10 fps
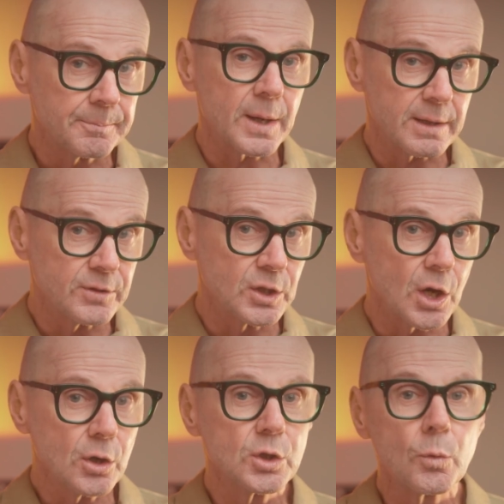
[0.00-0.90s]
But if you
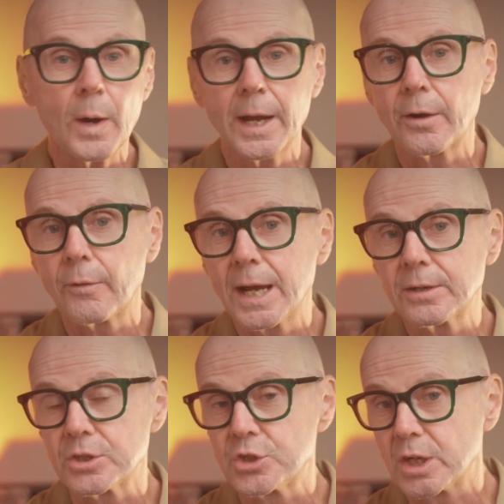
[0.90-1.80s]
know your way around
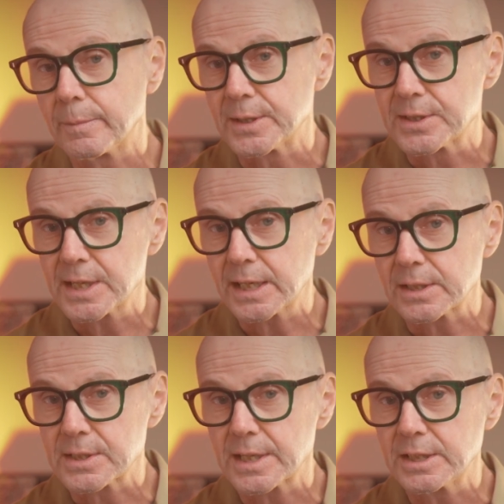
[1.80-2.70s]
a German
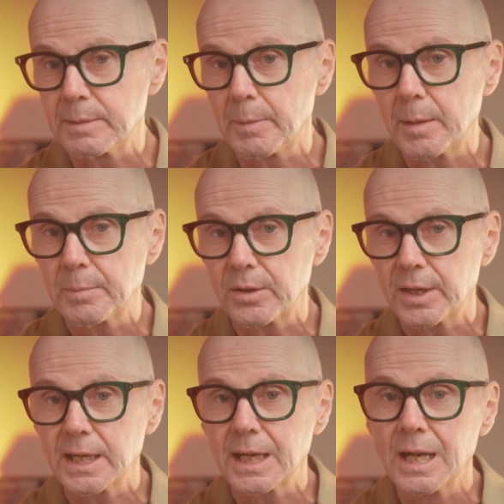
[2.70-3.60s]
sentence, then you might be
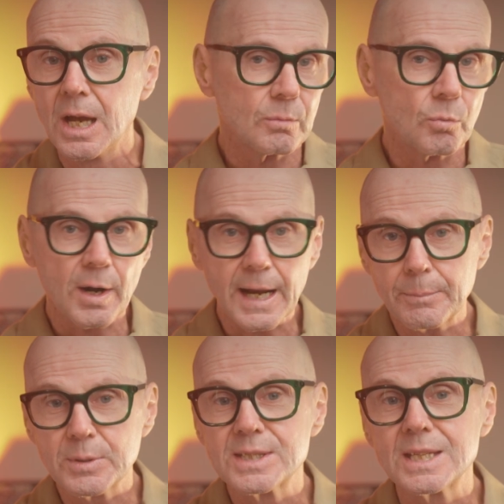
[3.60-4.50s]
thinking, what
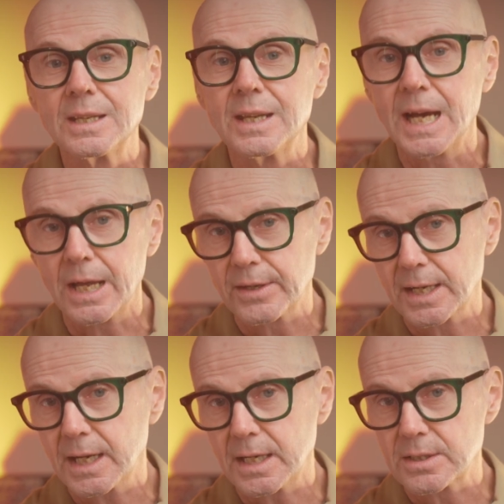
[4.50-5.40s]
happens in the other
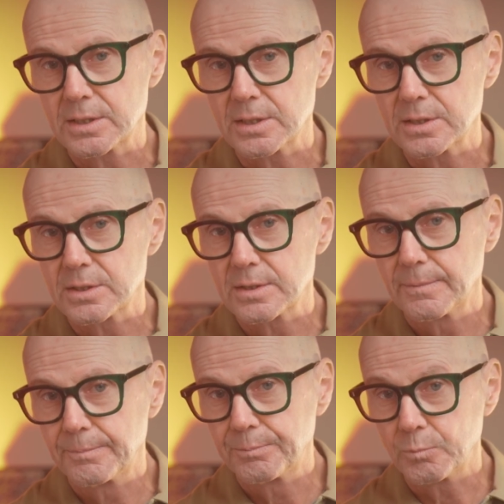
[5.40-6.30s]
cases?
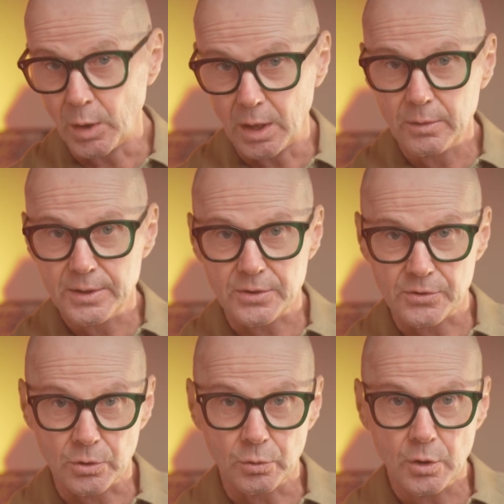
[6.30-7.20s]
Well, this is
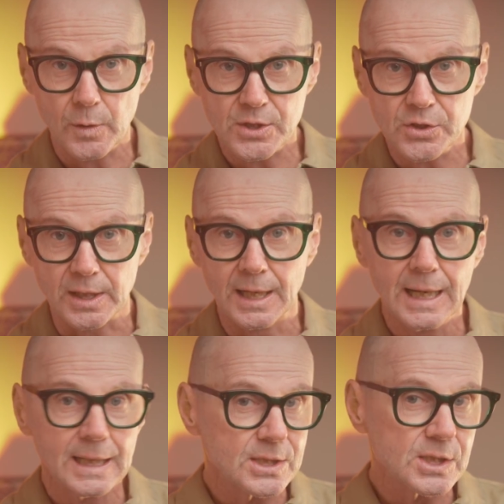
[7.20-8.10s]
a good question.
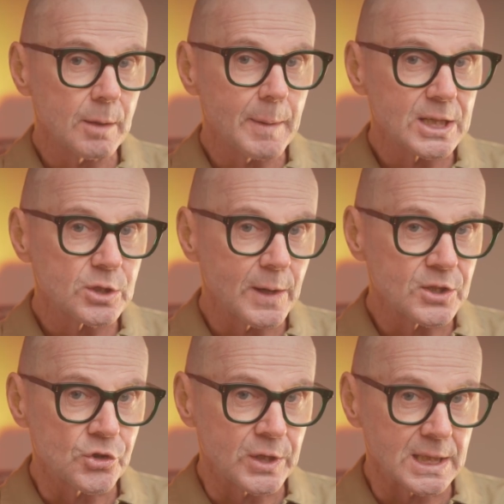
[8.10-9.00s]
Let's go back to our
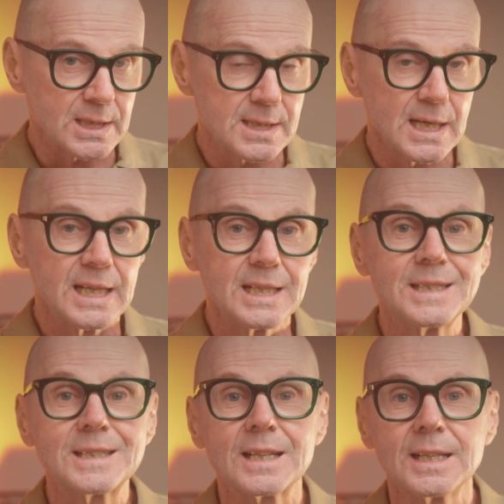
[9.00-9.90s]
drinks.
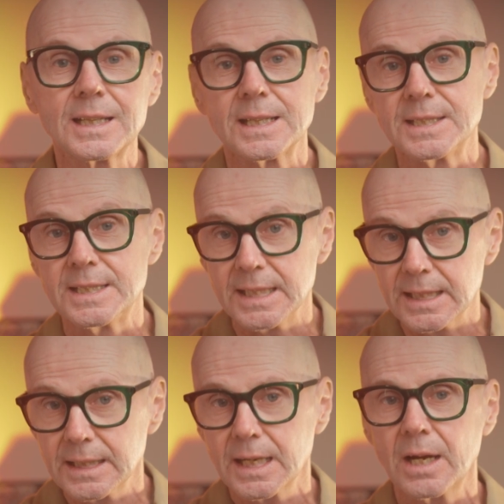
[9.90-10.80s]
Ich trinke
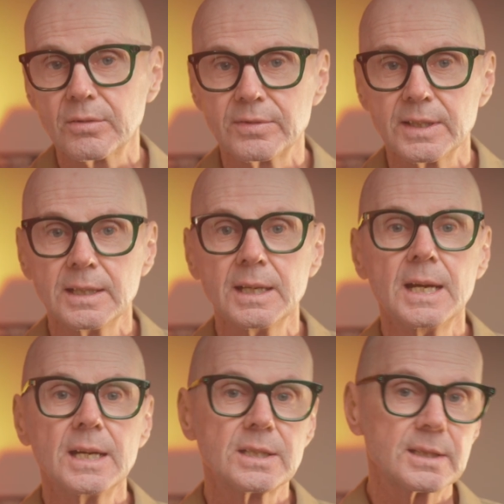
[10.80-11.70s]
den Kaffee,
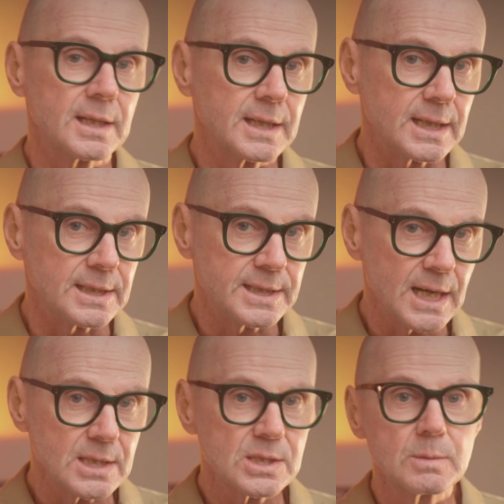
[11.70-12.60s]
ich trinke
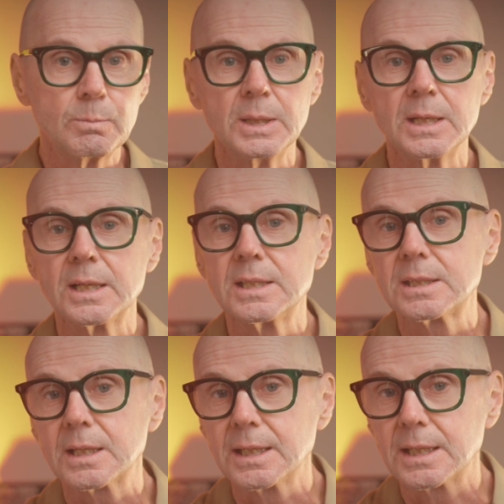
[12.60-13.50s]
das Bier, ich
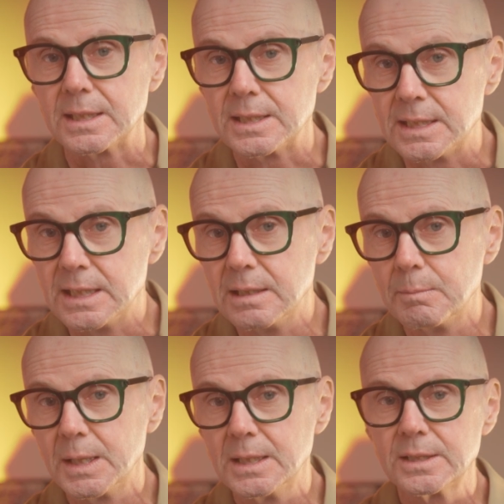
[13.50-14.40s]
trinke die
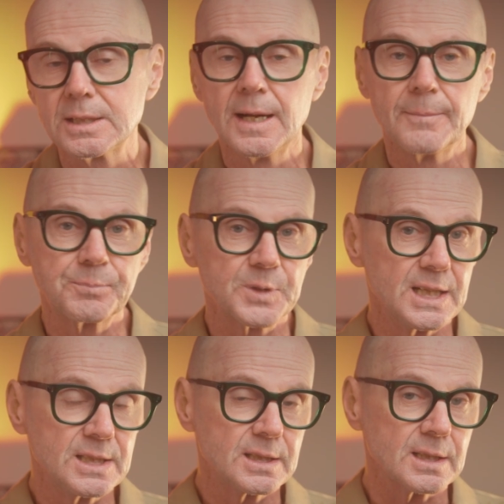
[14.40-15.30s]
Milch,
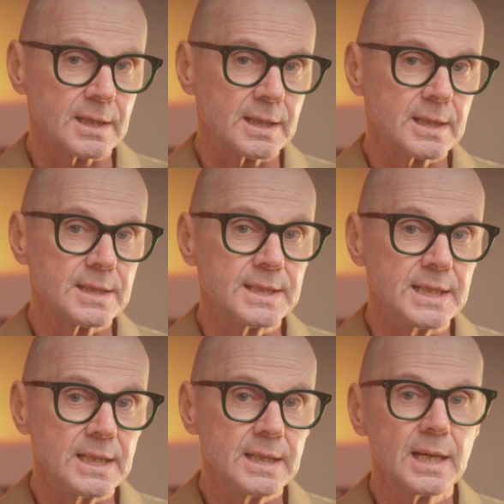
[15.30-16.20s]
ich trinke
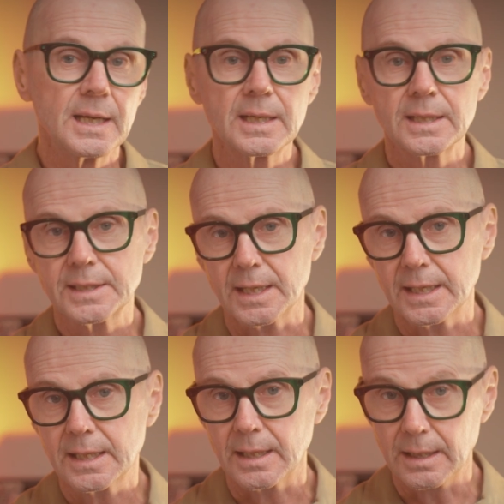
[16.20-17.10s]
die
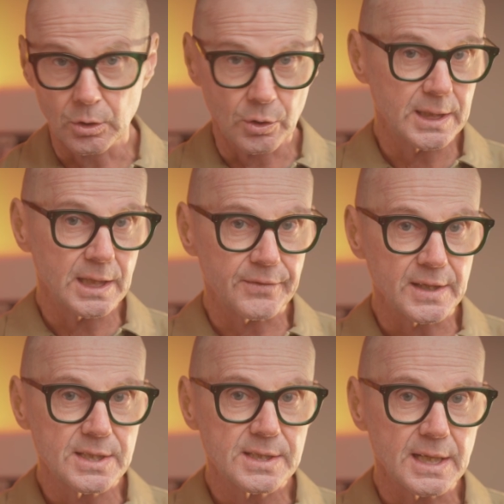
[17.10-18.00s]
Getränke. Looking at
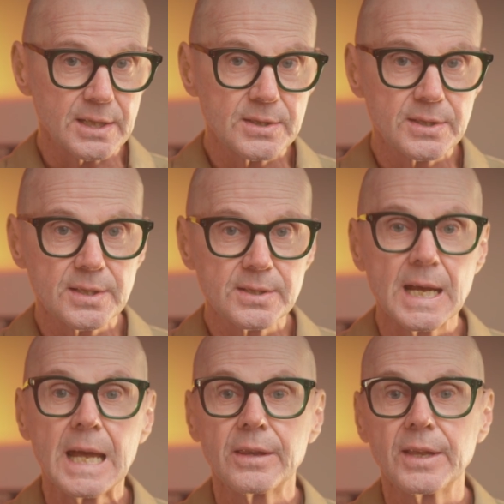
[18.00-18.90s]
these sentences,
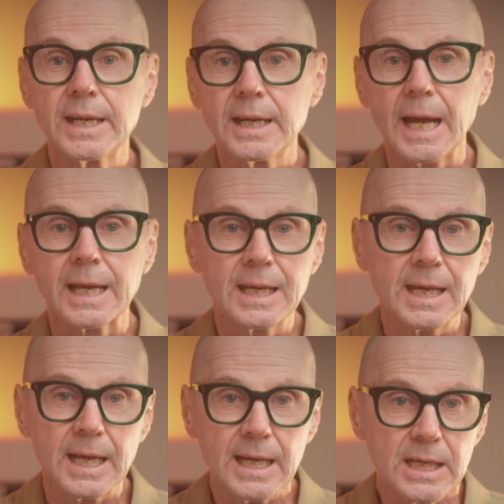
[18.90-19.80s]
then
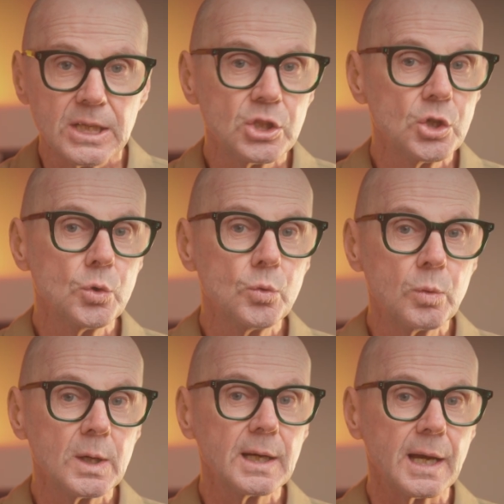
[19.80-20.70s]
again you
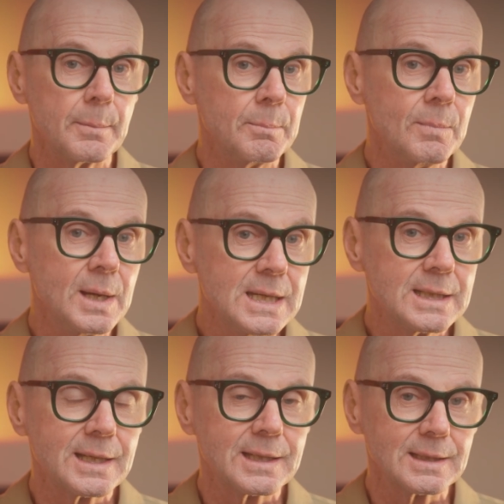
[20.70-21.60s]
will
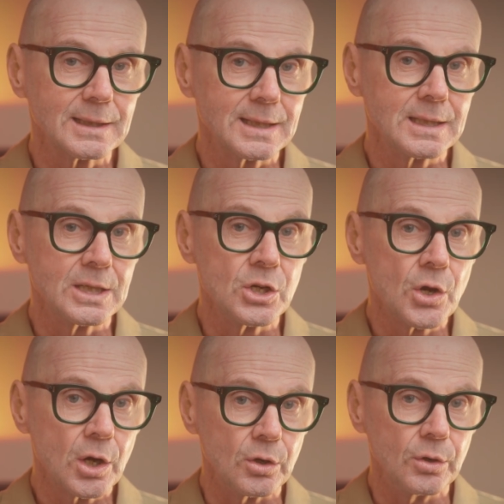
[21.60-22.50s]
immediately
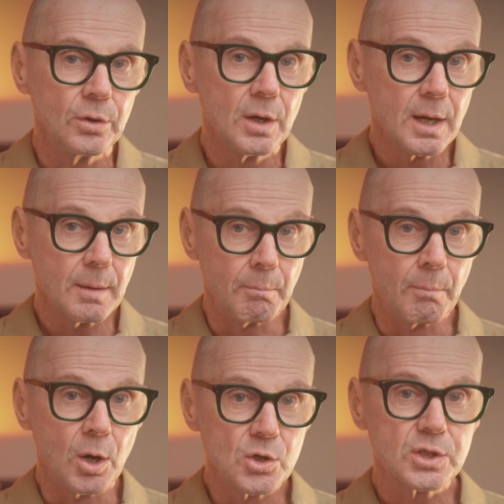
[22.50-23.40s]
know
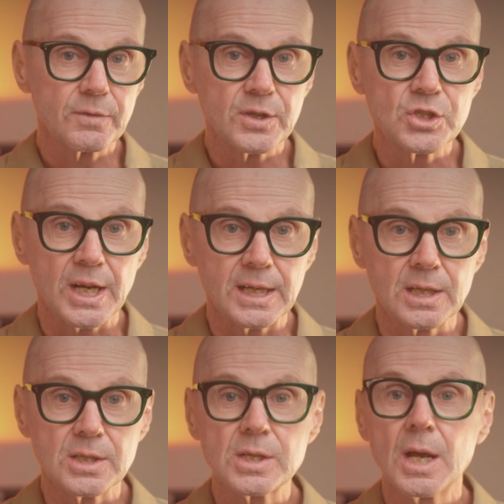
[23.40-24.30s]
most of the
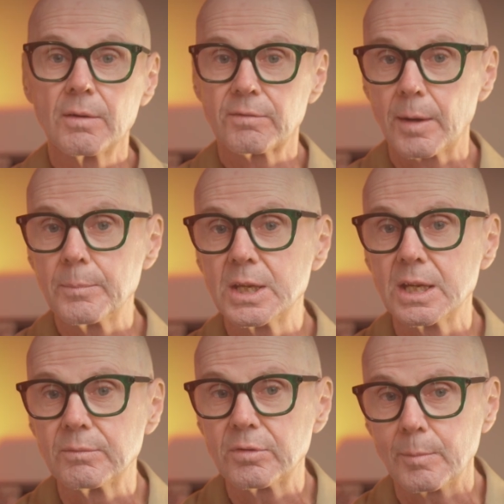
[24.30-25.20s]
genders from the
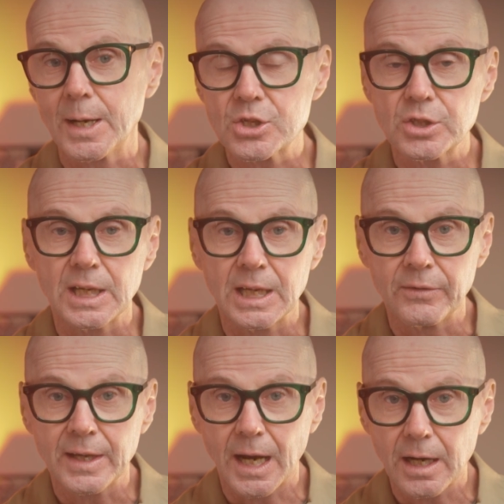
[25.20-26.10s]
information in
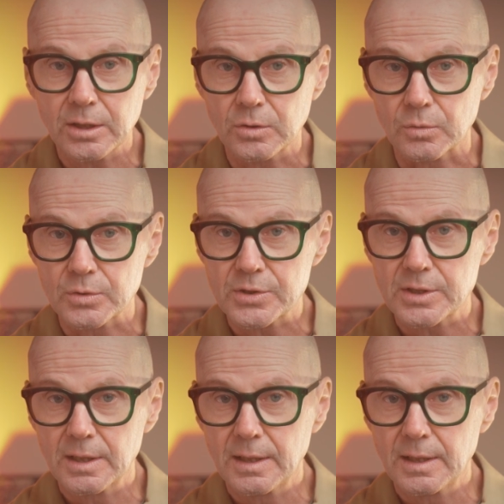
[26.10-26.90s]
the articles.